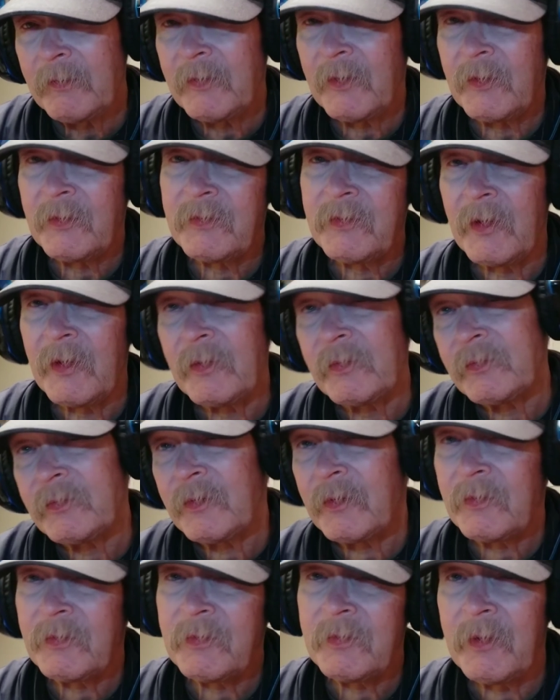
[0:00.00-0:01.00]
chit chat,
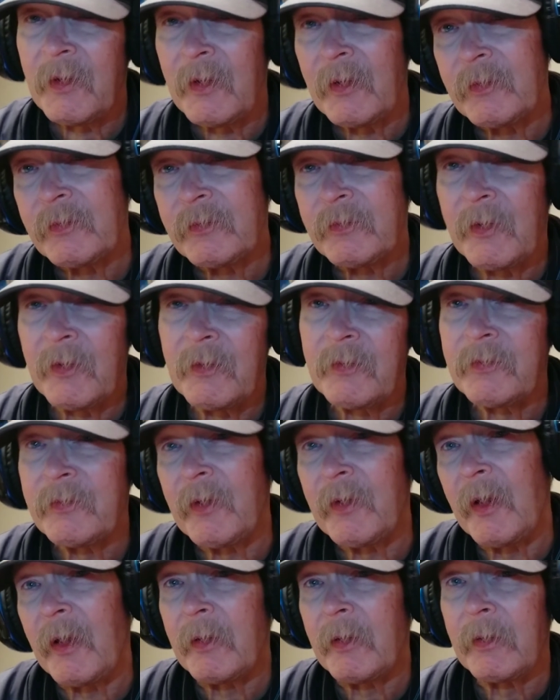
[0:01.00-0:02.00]
chit chat, chit
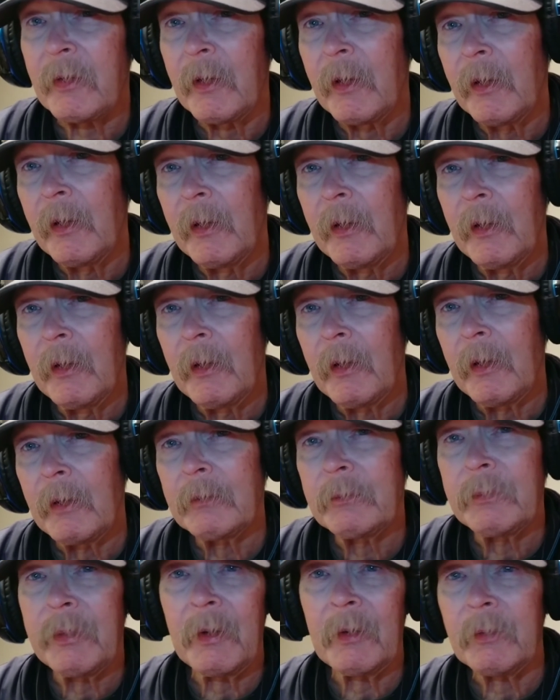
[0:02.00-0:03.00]
chat
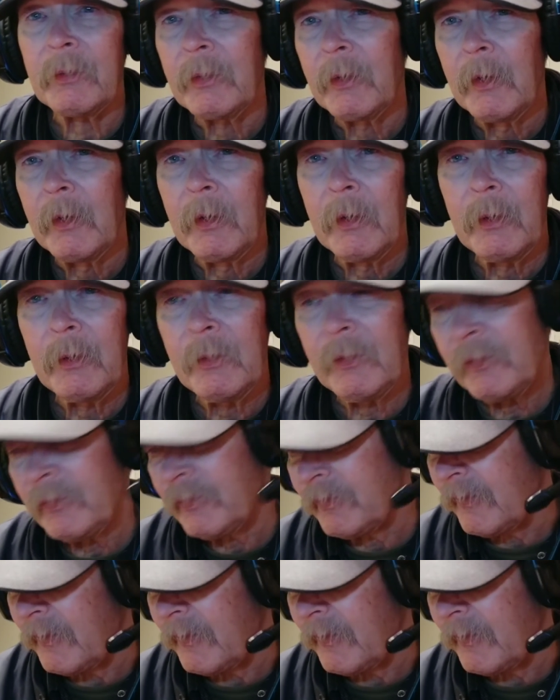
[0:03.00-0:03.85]
about who's